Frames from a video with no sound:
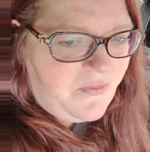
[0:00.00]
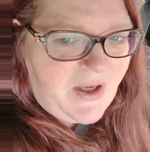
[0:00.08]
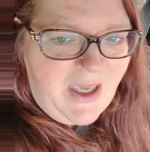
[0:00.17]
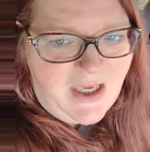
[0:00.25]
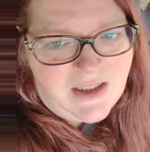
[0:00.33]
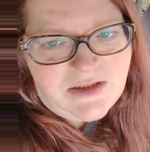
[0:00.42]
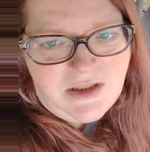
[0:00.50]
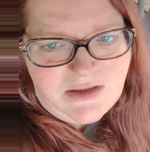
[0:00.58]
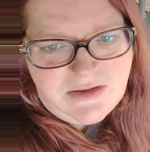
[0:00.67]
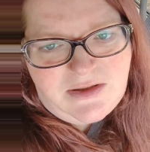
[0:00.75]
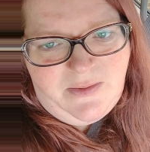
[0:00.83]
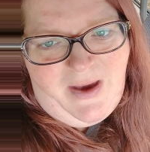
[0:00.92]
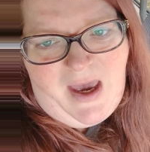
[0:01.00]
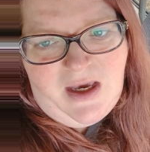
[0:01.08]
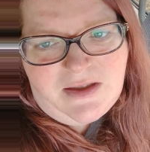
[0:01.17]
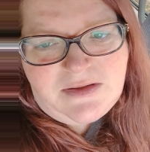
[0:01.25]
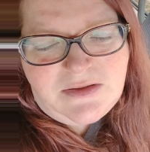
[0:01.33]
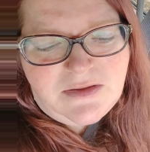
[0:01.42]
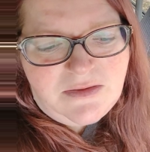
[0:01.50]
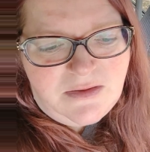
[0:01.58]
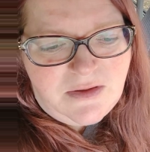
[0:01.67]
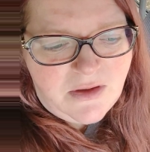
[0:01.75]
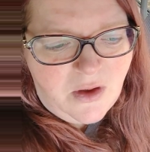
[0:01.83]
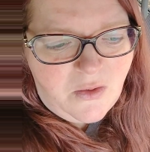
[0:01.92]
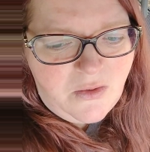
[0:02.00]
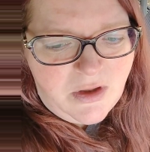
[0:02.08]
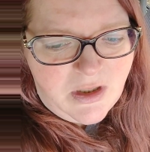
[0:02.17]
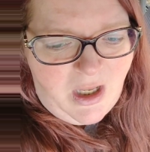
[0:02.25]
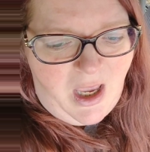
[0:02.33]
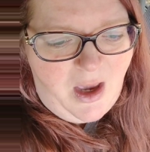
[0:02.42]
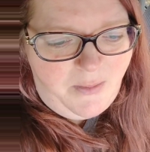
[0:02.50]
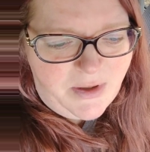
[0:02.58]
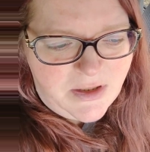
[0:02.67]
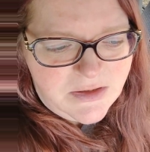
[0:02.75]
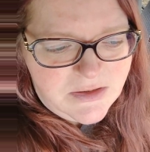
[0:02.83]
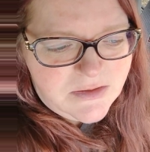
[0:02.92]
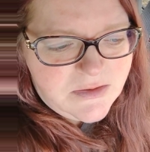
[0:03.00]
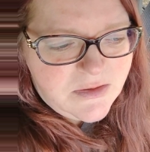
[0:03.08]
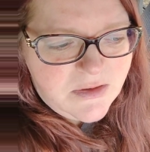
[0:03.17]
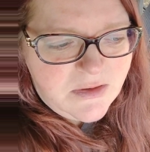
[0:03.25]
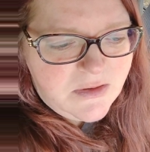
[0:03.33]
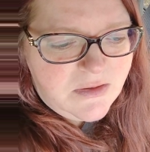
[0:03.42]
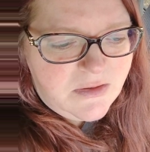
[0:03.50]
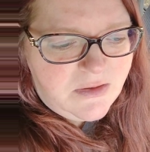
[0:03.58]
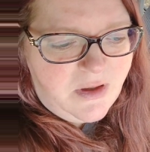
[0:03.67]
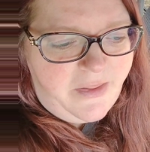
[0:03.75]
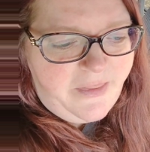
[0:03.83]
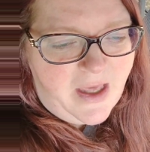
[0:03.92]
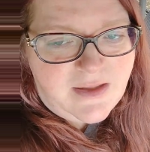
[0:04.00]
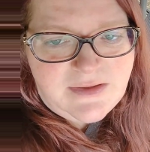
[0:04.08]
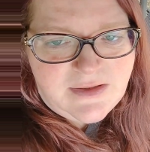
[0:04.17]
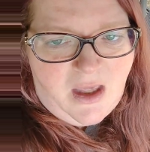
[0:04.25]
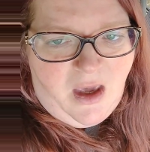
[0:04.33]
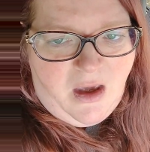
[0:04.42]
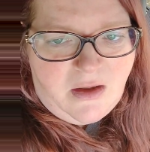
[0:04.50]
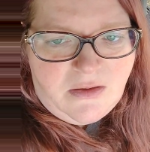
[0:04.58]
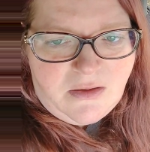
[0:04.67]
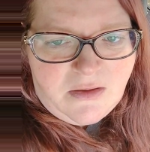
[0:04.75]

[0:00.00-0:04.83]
can't change the past. It happened, and that's that.